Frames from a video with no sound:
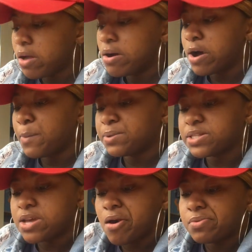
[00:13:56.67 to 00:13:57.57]
A couple
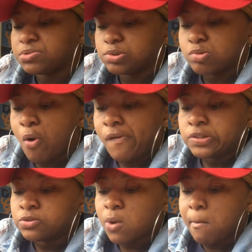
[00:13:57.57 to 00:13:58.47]
of times.
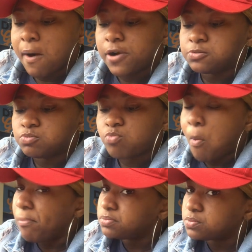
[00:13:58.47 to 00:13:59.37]
But
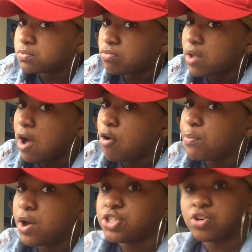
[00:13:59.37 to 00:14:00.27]
I
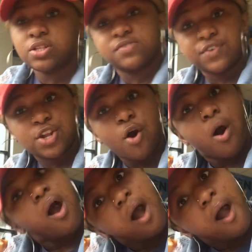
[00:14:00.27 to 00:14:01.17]
hope y'all enjoyed this video.